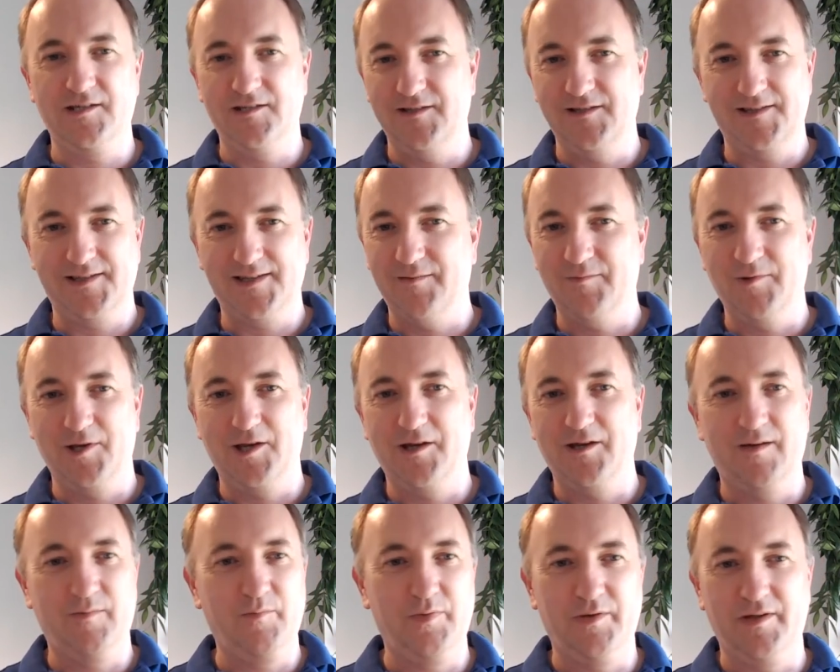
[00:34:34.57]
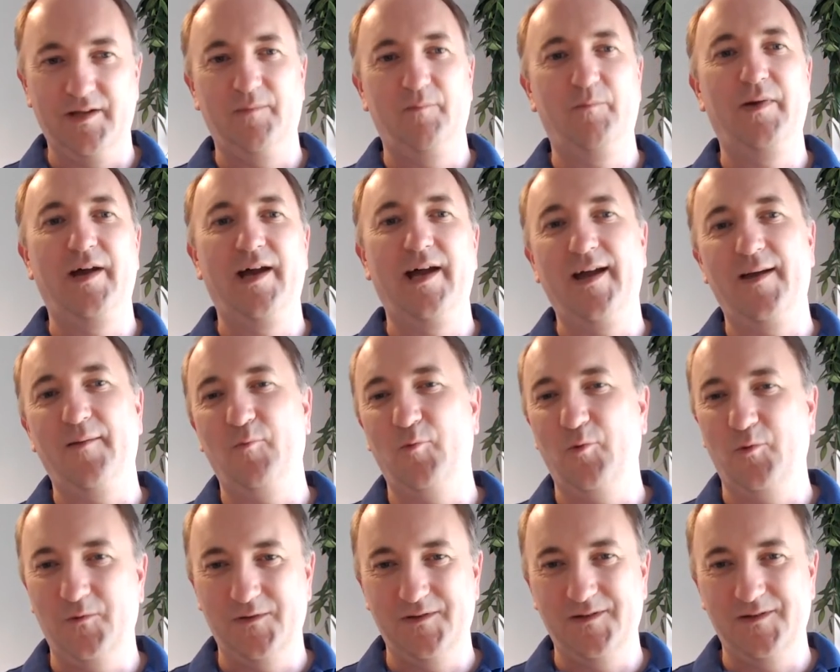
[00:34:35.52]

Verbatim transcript: is coming up, like bam, we'll